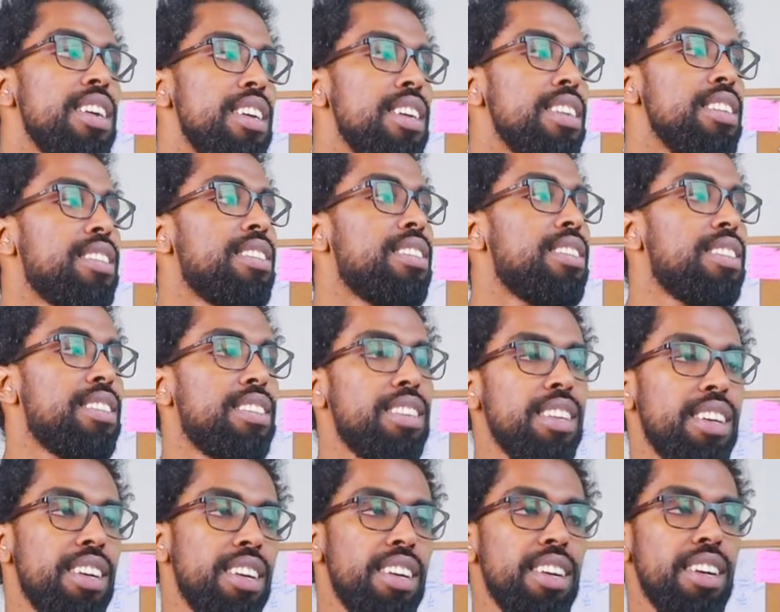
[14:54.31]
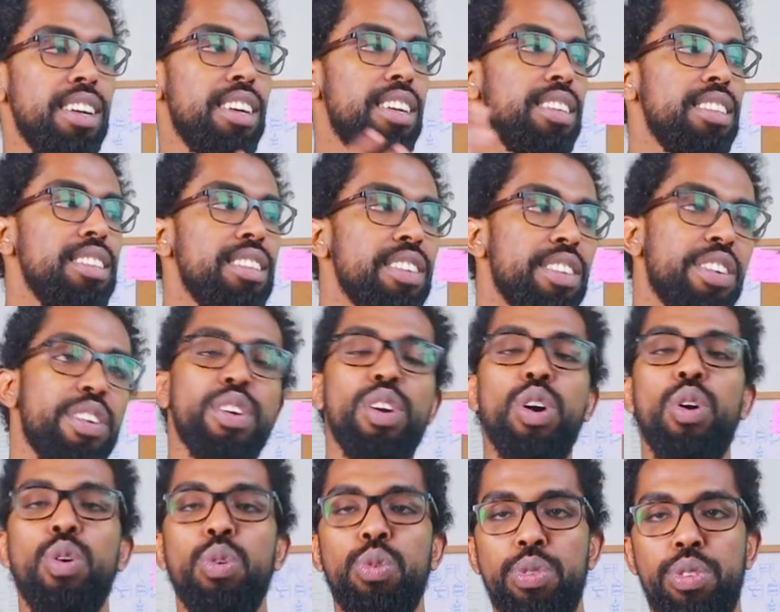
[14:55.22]
it's in the
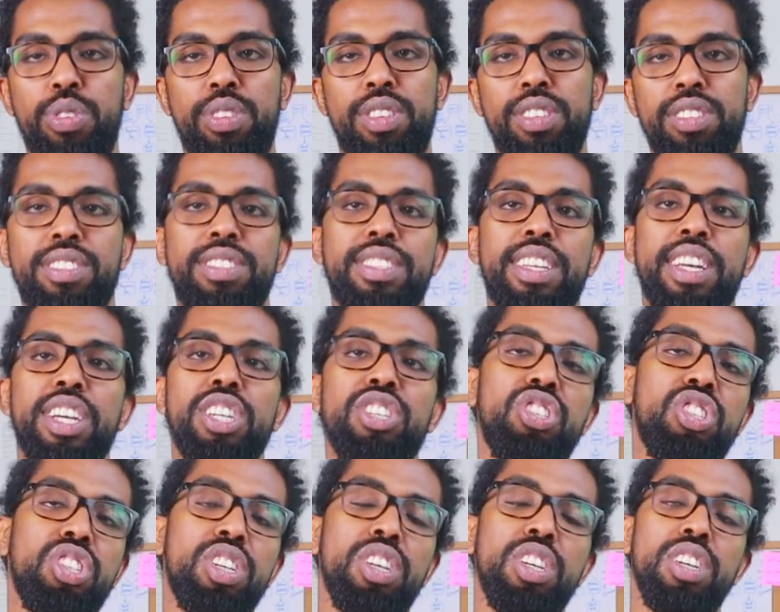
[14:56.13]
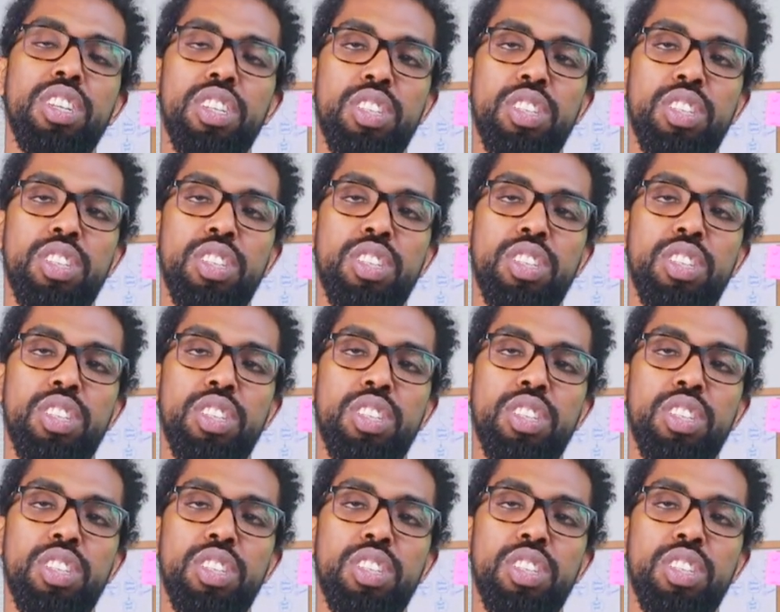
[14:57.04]
growth stage.